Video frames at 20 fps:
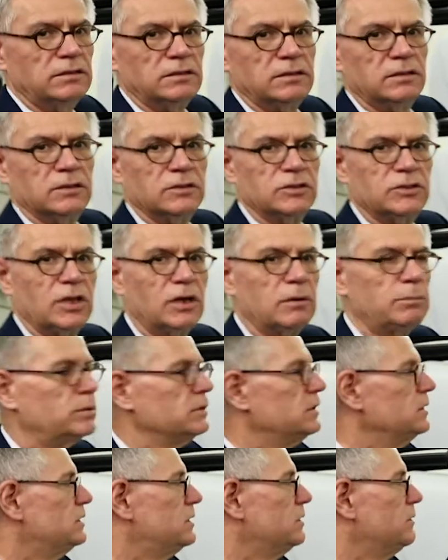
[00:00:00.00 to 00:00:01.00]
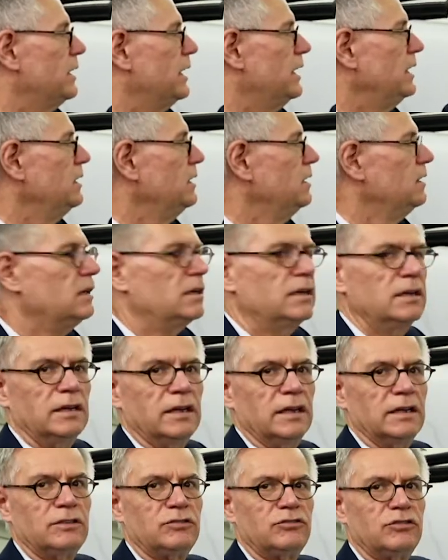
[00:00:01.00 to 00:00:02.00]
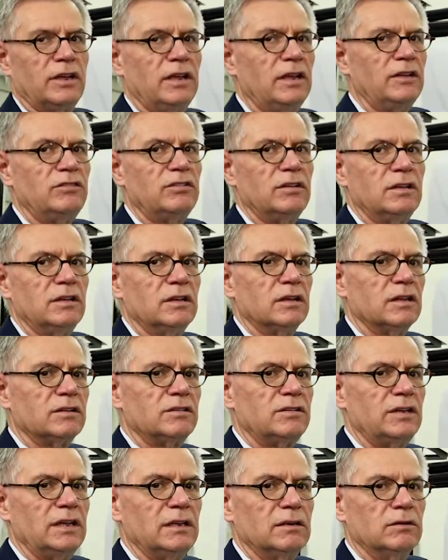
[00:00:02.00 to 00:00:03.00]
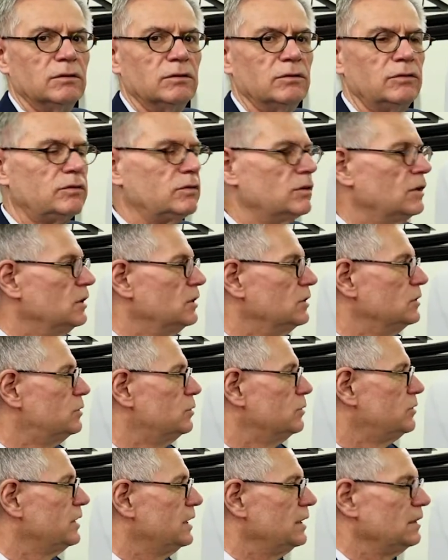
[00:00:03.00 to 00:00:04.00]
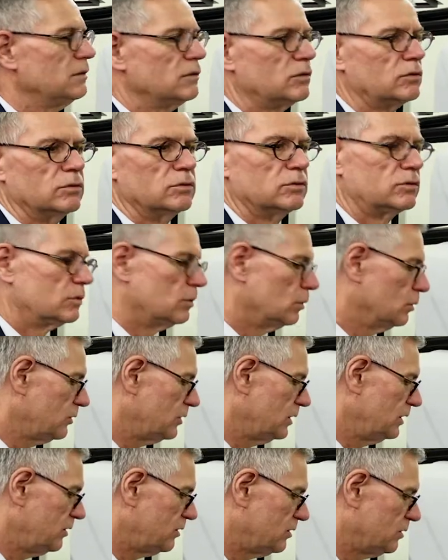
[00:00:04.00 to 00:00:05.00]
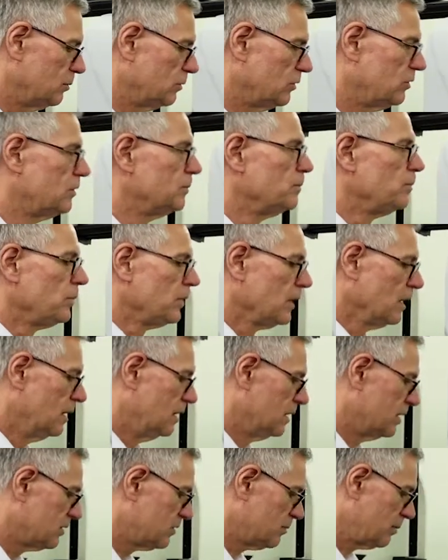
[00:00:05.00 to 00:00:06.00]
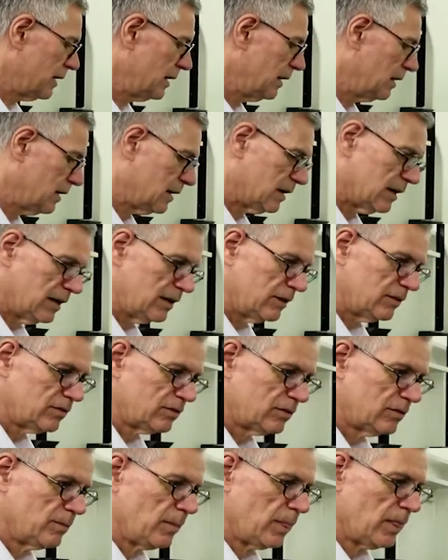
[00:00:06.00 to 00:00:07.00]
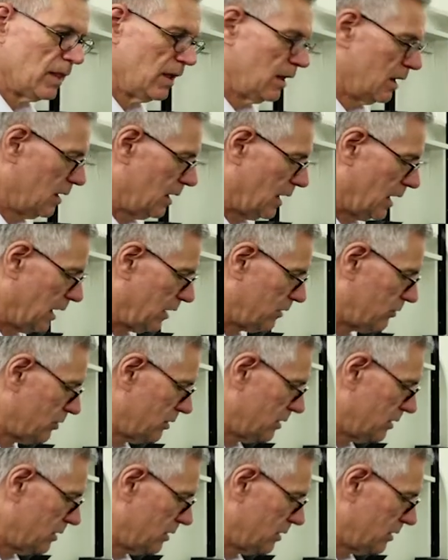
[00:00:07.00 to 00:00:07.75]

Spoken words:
on top of the train, exchanging signals to central control systems, as well as actually